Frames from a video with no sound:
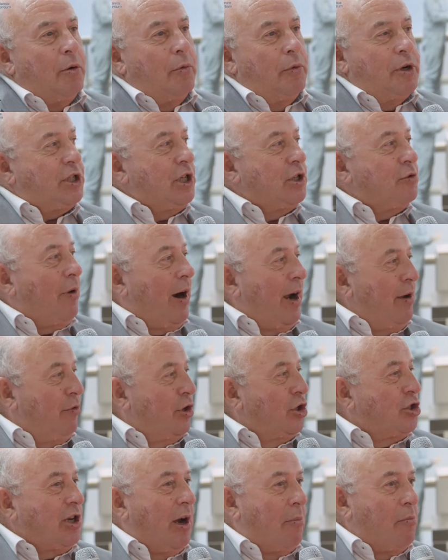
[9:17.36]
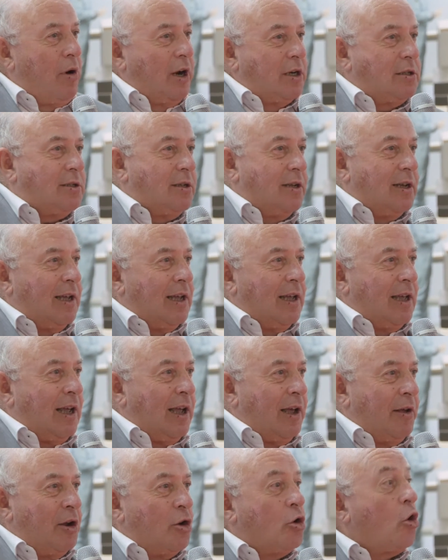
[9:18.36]
which is why we're somewhat
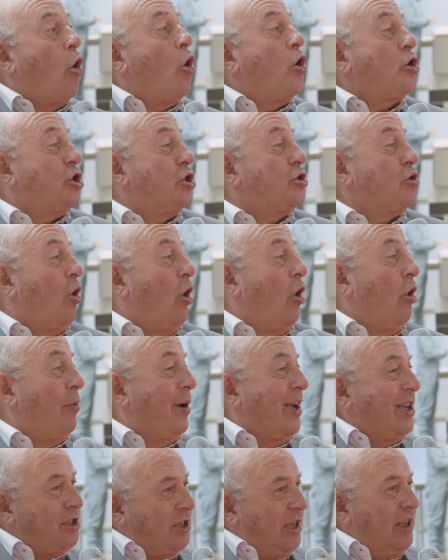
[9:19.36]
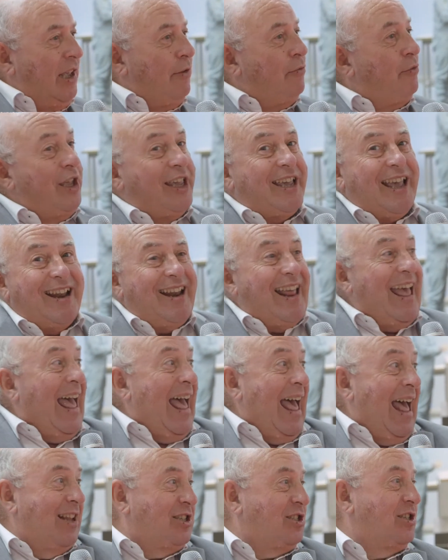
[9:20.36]
cautious always if we can
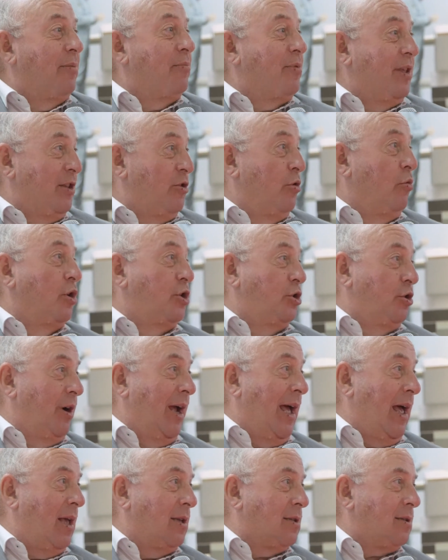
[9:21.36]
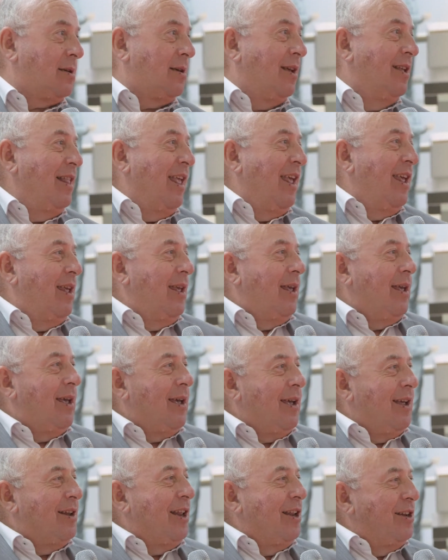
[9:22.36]
add something to what you ask.
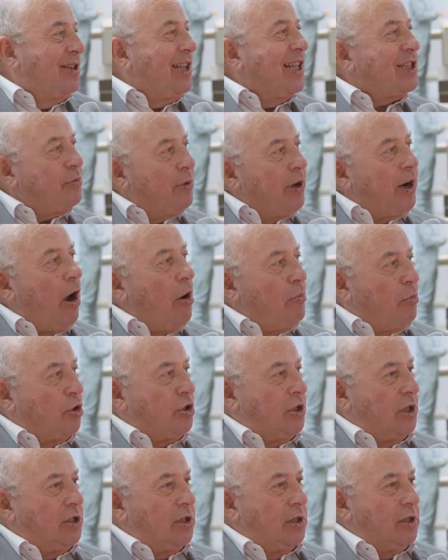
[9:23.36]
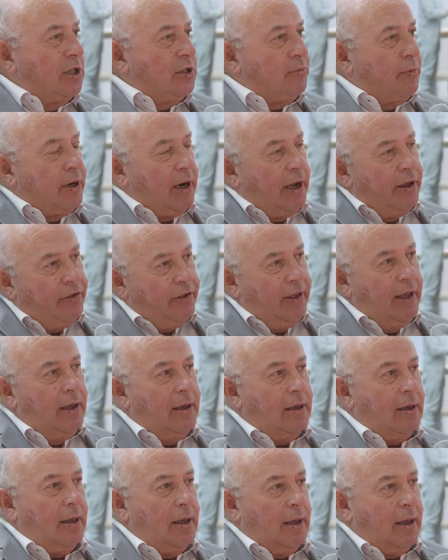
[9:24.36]
That's where our position is. But I
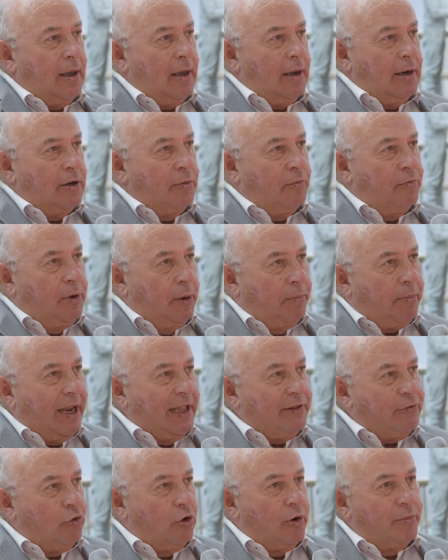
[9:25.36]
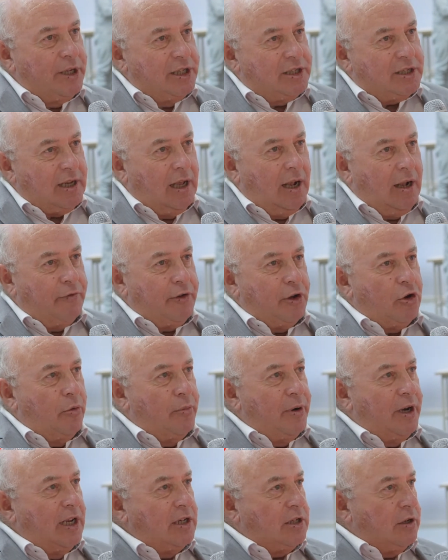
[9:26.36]
think the platform itself, in
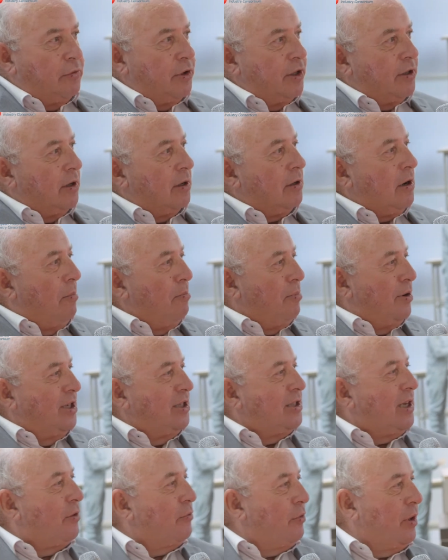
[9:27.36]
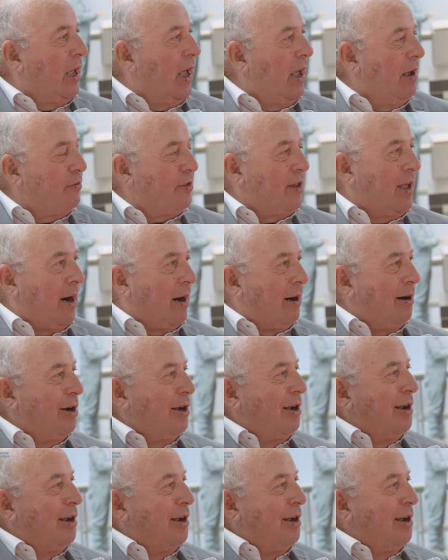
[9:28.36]
combination with the companies that we have there,